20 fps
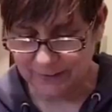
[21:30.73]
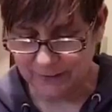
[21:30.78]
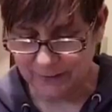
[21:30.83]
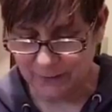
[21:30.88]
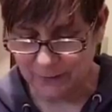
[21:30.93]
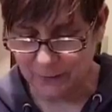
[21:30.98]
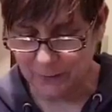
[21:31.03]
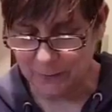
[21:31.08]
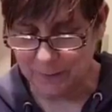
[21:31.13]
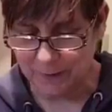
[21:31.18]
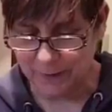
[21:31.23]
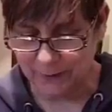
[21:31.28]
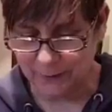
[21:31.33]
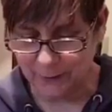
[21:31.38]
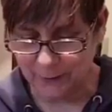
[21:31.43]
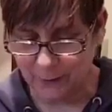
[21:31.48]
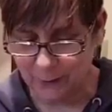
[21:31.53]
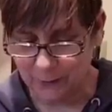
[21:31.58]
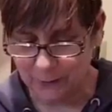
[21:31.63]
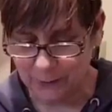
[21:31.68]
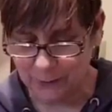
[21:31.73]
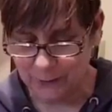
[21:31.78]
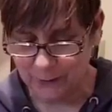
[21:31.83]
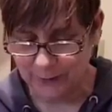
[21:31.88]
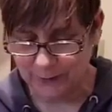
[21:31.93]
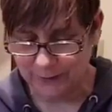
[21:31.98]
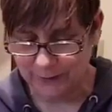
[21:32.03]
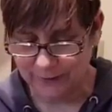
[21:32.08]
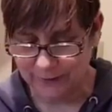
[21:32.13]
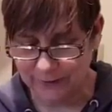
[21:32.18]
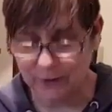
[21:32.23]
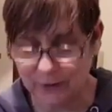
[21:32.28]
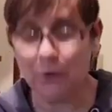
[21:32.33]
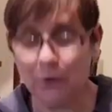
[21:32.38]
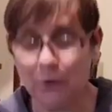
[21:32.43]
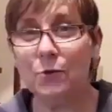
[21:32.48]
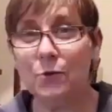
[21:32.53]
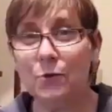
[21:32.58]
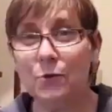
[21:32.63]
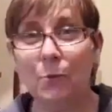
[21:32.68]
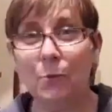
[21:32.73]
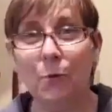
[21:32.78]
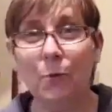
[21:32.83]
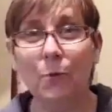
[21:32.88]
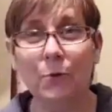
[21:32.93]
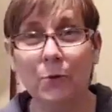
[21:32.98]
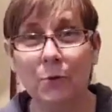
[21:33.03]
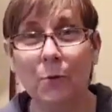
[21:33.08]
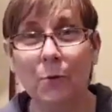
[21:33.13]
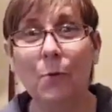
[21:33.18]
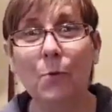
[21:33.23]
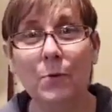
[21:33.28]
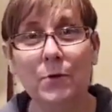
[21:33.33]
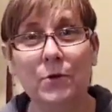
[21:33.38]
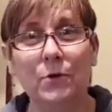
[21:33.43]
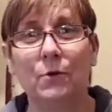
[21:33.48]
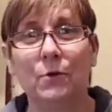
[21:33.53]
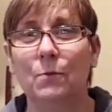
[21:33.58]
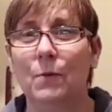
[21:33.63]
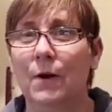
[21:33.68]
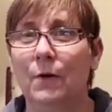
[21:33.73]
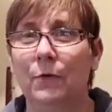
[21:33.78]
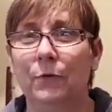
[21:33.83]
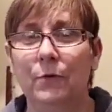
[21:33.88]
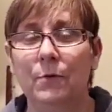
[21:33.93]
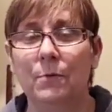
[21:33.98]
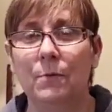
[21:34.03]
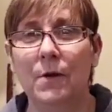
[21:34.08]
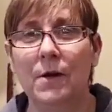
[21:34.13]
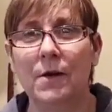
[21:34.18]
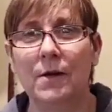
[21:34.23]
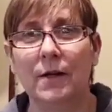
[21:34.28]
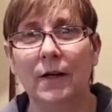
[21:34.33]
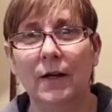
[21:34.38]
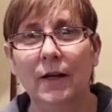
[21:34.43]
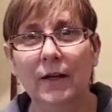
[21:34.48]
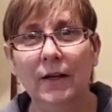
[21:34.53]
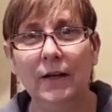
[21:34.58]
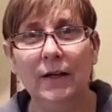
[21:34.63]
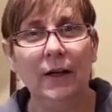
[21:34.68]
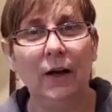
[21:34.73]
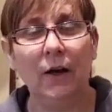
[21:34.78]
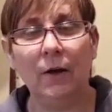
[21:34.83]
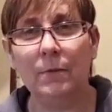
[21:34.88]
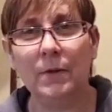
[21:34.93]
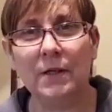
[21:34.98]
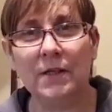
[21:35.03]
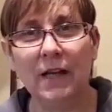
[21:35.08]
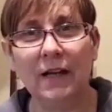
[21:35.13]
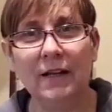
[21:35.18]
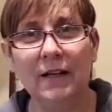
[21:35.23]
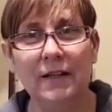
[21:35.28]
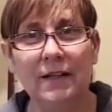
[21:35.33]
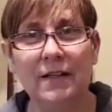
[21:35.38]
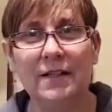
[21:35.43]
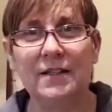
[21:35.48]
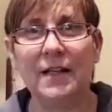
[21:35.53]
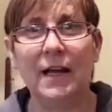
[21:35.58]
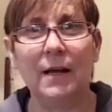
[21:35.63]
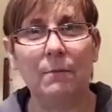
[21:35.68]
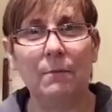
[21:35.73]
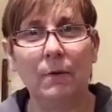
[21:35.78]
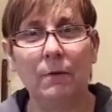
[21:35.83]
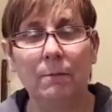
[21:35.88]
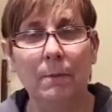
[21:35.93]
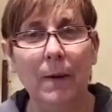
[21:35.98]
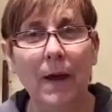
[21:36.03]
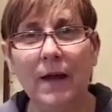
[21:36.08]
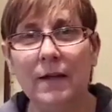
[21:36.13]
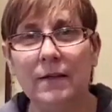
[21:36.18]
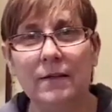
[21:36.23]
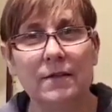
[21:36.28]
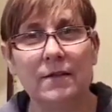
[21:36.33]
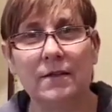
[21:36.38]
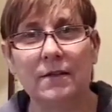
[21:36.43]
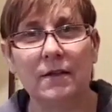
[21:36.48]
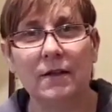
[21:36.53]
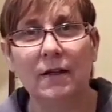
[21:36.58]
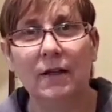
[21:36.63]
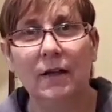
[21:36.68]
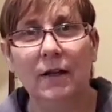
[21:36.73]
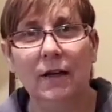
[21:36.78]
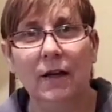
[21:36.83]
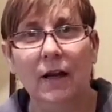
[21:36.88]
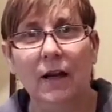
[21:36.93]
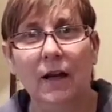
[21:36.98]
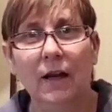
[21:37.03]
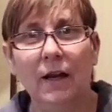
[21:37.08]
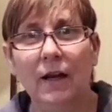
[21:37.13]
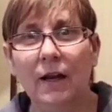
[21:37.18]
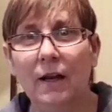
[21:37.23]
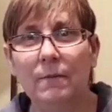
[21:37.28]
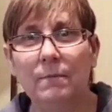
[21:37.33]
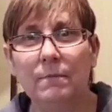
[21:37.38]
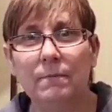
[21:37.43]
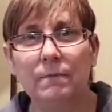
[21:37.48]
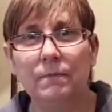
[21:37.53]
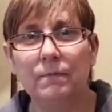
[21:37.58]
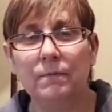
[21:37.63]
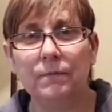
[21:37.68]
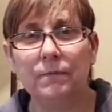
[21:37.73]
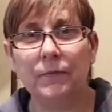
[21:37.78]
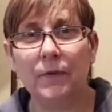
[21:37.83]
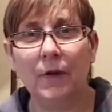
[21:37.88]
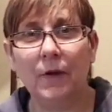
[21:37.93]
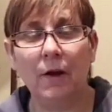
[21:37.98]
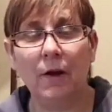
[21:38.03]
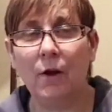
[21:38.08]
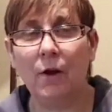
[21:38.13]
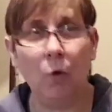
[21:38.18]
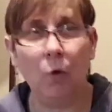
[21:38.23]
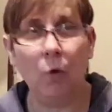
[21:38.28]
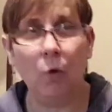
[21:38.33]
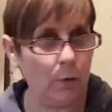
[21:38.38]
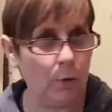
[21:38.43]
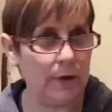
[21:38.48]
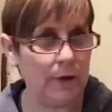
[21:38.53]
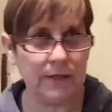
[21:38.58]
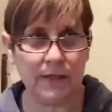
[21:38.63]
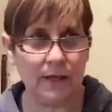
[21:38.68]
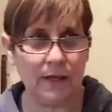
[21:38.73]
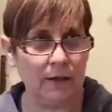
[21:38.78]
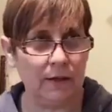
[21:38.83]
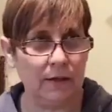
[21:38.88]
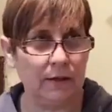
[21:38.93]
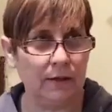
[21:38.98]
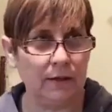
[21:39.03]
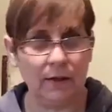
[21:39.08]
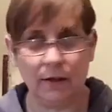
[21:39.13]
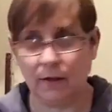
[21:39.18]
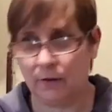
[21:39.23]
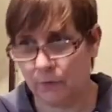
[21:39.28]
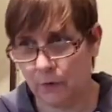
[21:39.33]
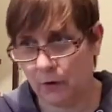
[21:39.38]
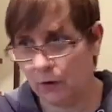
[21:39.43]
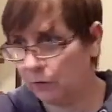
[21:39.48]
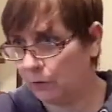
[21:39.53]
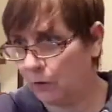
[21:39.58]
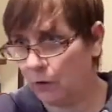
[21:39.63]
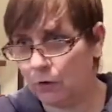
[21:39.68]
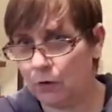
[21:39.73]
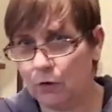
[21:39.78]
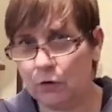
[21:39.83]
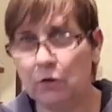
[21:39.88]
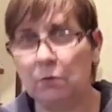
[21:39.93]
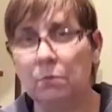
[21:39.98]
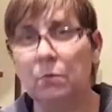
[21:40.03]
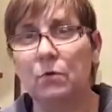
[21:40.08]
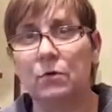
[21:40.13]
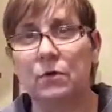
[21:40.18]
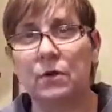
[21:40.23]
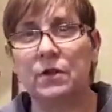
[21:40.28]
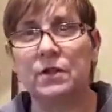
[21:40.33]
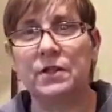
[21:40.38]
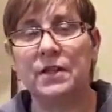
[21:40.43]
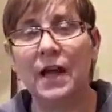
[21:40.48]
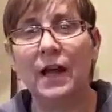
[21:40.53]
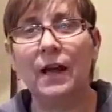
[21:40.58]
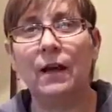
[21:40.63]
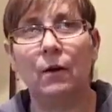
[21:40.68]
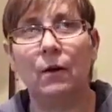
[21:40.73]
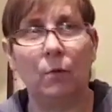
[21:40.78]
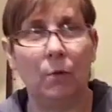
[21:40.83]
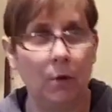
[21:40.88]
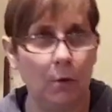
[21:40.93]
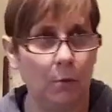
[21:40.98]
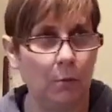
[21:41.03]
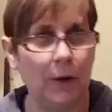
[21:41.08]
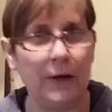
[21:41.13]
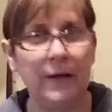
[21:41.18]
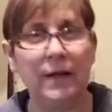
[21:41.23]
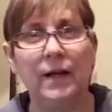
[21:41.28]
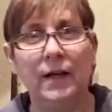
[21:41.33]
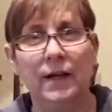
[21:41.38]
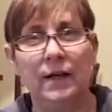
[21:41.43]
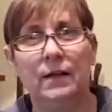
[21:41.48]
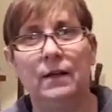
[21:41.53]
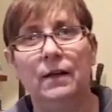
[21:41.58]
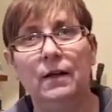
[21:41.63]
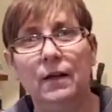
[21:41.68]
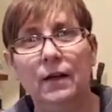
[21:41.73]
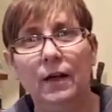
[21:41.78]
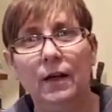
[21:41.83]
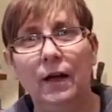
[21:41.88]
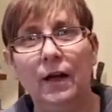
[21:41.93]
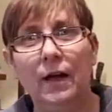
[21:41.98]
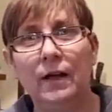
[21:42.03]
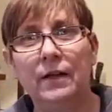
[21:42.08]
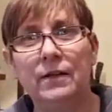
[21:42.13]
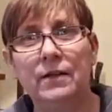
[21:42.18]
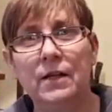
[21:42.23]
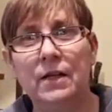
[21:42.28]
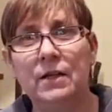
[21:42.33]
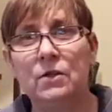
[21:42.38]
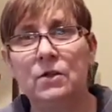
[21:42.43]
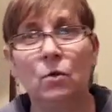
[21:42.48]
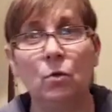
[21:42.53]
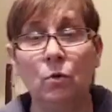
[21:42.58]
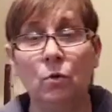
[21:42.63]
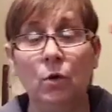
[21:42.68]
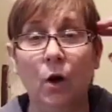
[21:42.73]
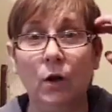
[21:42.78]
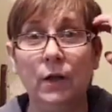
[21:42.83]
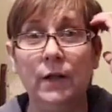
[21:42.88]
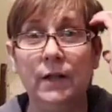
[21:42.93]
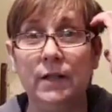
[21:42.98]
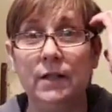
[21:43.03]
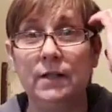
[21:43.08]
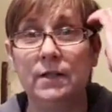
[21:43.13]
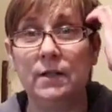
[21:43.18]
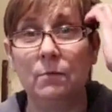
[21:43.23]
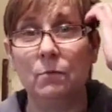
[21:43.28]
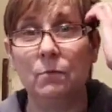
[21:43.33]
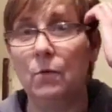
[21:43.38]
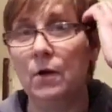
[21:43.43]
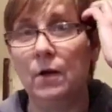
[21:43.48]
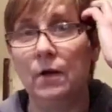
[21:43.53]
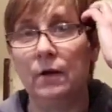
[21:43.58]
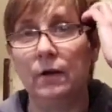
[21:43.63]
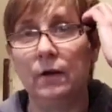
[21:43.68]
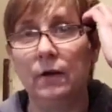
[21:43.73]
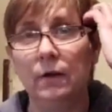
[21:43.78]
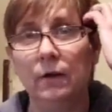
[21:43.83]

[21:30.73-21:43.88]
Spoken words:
Oh my gosh. You always do well through work. I'm exactly the same with pens. I've got custom orders now waiting, and it's all colleagues in work.